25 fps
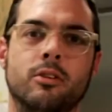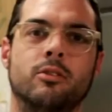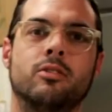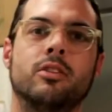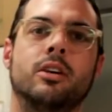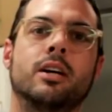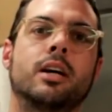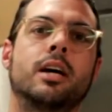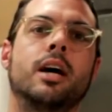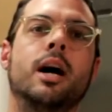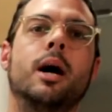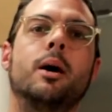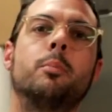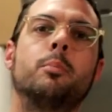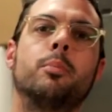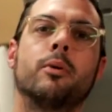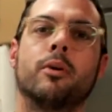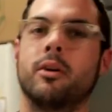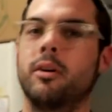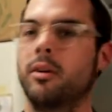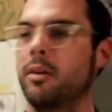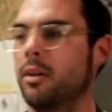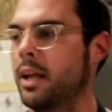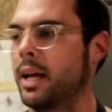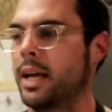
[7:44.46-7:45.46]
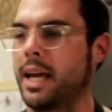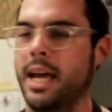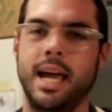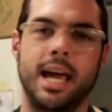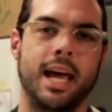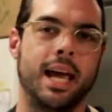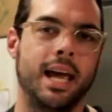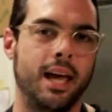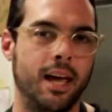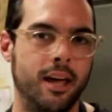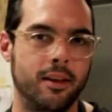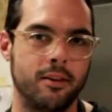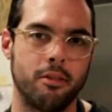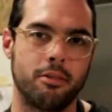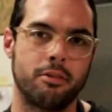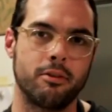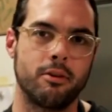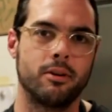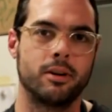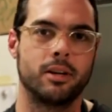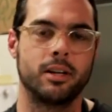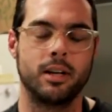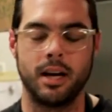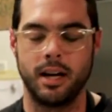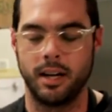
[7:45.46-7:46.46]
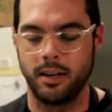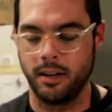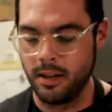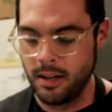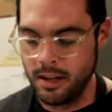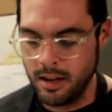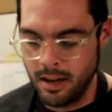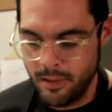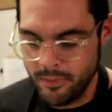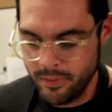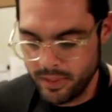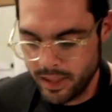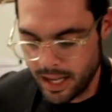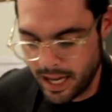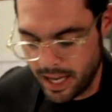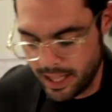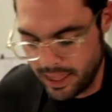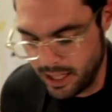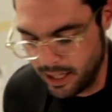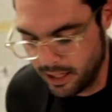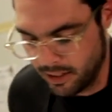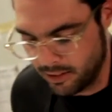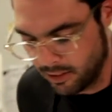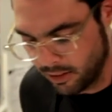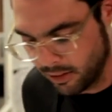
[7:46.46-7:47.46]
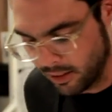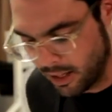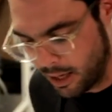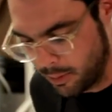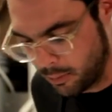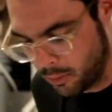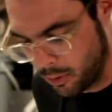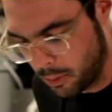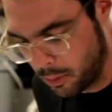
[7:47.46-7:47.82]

using a cup or like a hand and throwing it on. I think it's a lot